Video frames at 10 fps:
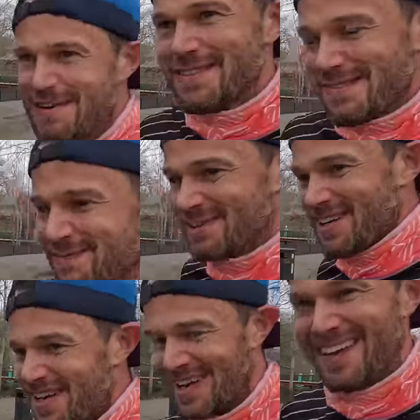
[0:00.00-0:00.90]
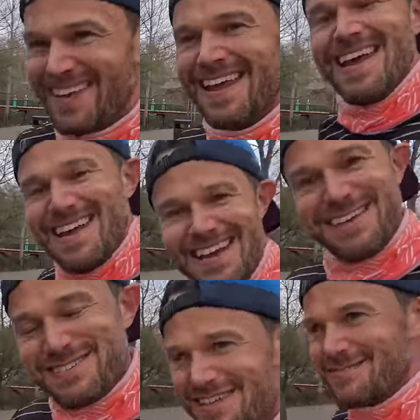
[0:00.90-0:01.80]
run this morning, and now
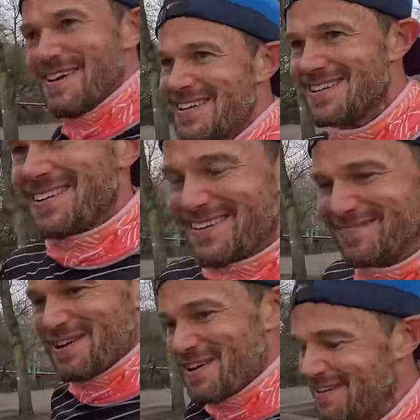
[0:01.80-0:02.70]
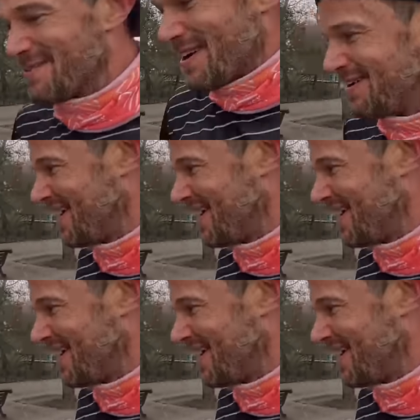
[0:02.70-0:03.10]
she's going to be editing this video as well.